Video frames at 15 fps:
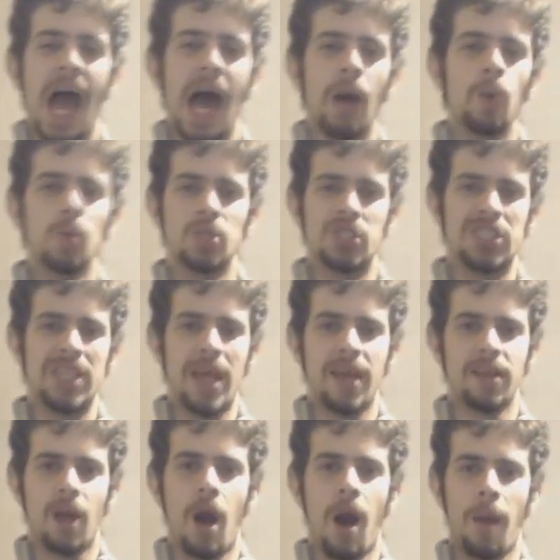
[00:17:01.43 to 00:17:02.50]
I will
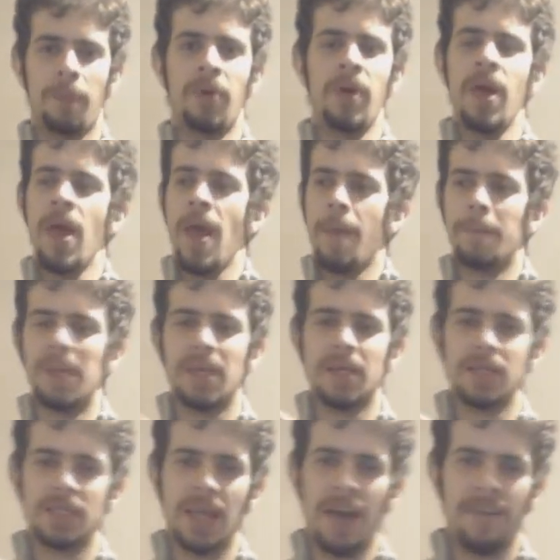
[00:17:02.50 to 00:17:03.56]
stand up,
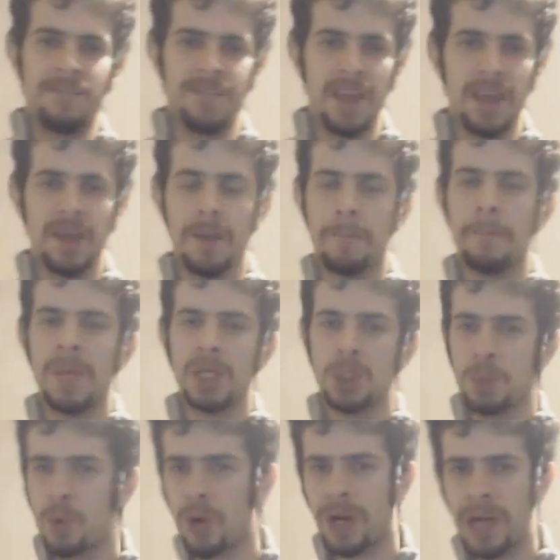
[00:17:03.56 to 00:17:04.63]
because I think
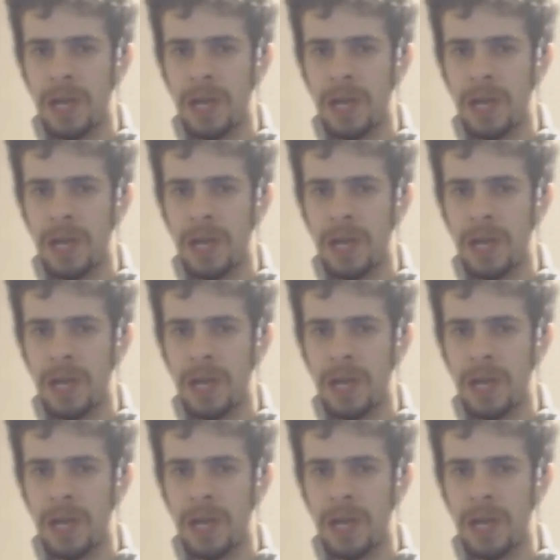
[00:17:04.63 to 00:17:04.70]
much more